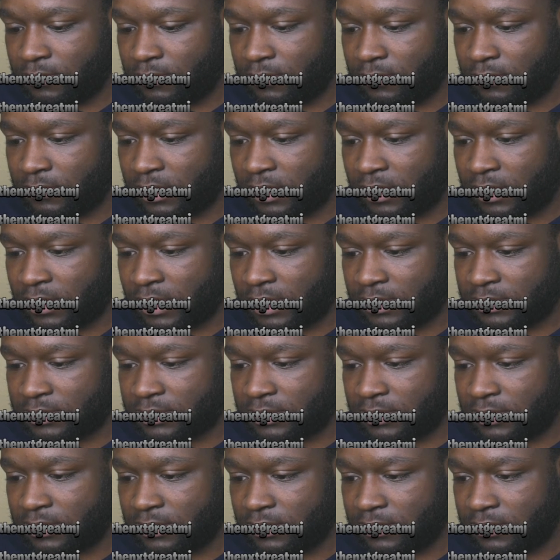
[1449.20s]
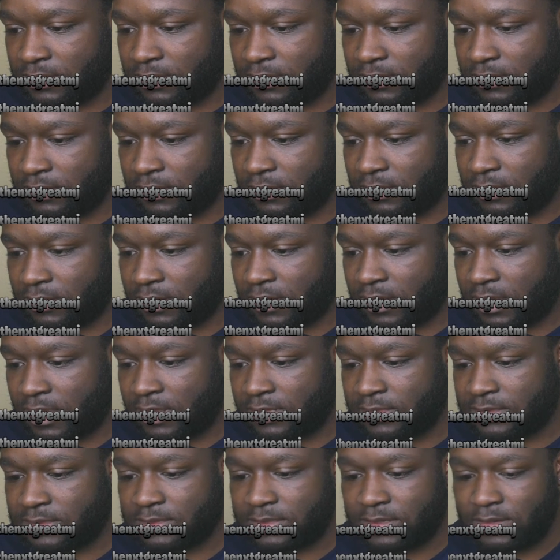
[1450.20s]
And that's it.
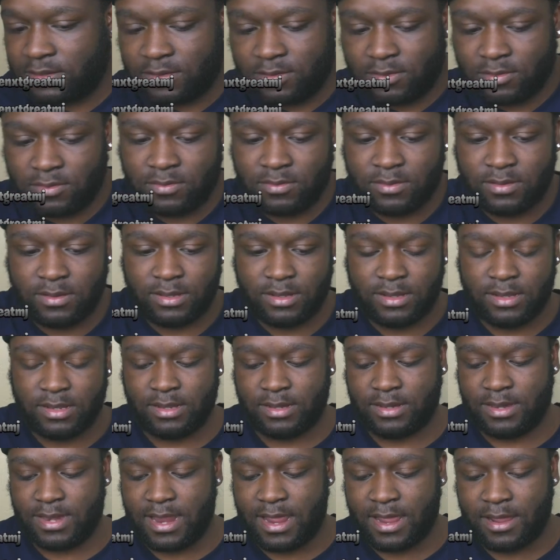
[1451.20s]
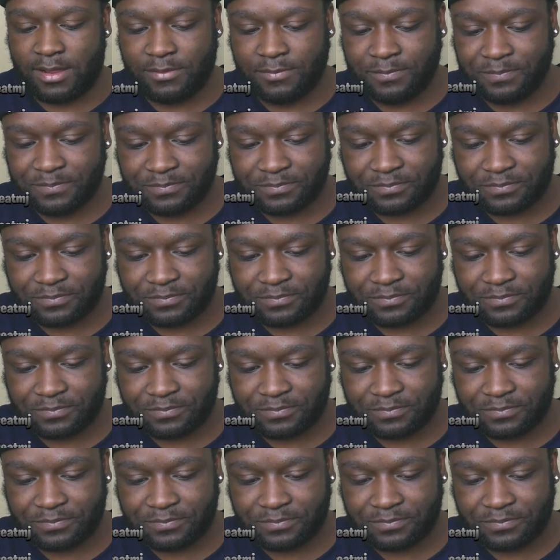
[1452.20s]
And so now